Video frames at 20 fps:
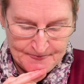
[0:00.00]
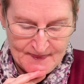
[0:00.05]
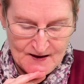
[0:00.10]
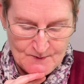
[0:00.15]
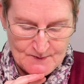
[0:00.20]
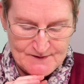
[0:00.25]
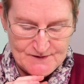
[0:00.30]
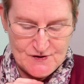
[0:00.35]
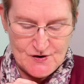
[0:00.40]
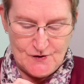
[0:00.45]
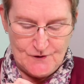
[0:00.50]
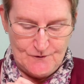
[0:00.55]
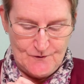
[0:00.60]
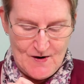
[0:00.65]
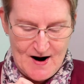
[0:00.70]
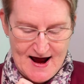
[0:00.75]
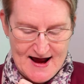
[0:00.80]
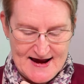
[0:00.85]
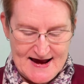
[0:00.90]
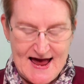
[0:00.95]
We've got
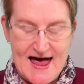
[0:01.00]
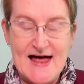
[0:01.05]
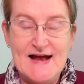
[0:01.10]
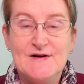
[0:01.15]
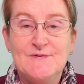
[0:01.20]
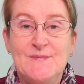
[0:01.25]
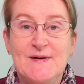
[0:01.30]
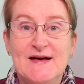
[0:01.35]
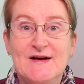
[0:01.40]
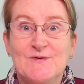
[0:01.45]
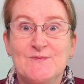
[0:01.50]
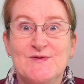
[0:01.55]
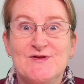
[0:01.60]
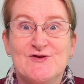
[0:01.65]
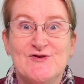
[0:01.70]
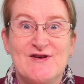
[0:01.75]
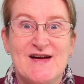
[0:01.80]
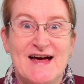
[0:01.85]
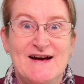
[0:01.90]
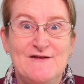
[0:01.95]
Ray and Megan with
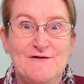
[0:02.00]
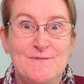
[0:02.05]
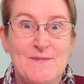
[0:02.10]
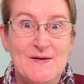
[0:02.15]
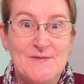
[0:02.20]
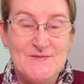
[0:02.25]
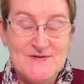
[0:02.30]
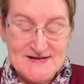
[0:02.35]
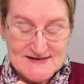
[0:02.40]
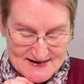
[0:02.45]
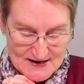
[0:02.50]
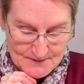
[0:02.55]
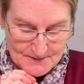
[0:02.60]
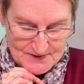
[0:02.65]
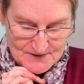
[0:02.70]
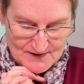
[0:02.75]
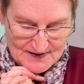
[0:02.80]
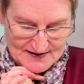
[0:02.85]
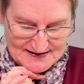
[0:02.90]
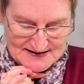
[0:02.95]
Creative Memories. They'll
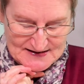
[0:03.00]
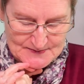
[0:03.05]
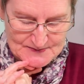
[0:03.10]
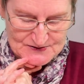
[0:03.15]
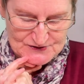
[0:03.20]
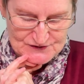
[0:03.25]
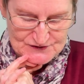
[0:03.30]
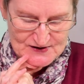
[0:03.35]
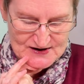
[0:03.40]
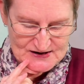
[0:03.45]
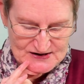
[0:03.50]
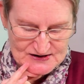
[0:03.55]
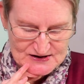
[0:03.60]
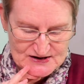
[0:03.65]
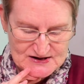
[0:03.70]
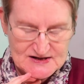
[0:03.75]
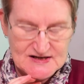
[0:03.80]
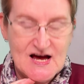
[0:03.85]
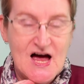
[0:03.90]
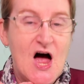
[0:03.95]
be running
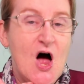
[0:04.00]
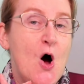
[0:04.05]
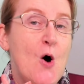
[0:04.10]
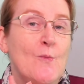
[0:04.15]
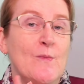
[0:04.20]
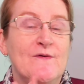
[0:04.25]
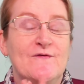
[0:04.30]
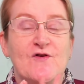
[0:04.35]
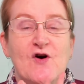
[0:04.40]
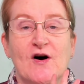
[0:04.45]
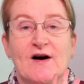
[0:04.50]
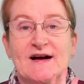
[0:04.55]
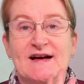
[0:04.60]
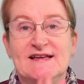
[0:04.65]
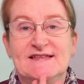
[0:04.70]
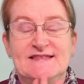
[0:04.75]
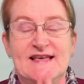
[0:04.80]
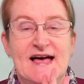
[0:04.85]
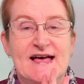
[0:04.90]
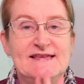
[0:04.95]
demonstrations. We've got
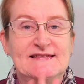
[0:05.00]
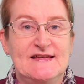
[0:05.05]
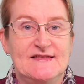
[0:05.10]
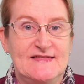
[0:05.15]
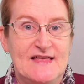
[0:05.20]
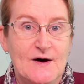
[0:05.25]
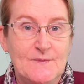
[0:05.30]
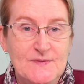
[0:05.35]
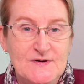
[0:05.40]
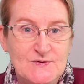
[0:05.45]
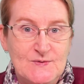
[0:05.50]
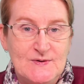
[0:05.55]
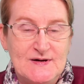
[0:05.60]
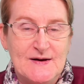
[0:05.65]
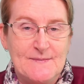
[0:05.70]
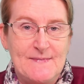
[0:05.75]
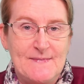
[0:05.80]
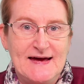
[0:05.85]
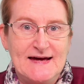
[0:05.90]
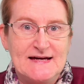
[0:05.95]
Kazaz and they'll be doing
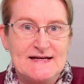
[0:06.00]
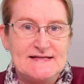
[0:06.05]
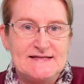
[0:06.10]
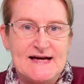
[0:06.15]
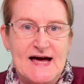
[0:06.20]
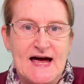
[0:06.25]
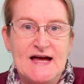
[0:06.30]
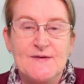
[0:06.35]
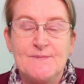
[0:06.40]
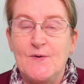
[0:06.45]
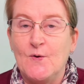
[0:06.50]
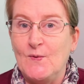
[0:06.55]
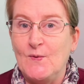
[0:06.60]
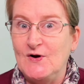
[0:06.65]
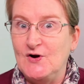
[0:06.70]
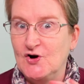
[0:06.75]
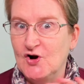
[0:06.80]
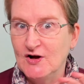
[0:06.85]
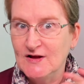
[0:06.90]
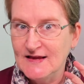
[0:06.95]
a make and take, but we're
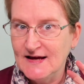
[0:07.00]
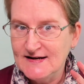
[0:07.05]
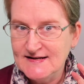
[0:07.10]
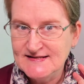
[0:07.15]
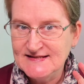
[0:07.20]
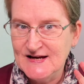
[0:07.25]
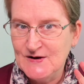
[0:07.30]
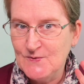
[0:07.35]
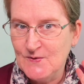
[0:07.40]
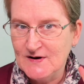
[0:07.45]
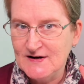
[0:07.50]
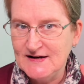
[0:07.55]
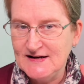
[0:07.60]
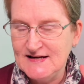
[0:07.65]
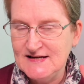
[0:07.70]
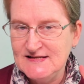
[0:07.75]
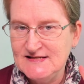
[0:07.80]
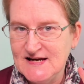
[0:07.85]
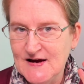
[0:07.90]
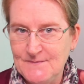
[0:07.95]
not allowed to see what it
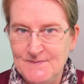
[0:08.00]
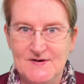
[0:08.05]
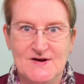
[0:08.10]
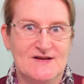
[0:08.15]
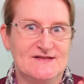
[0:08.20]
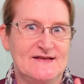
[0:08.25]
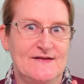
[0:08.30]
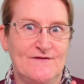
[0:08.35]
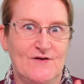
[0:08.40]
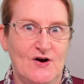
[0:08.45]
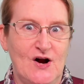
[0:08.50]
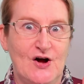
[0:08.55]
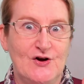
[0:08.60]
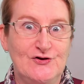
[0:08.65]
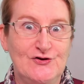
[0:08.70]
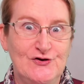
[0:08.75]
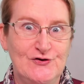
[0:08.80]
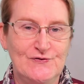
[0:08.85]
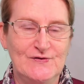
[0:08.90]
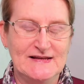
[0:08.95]
is yet because they've got a
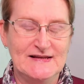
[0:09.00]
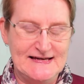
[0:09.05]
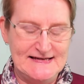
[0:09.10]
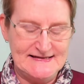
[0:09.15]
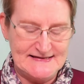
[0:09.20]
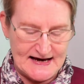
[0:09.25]
new release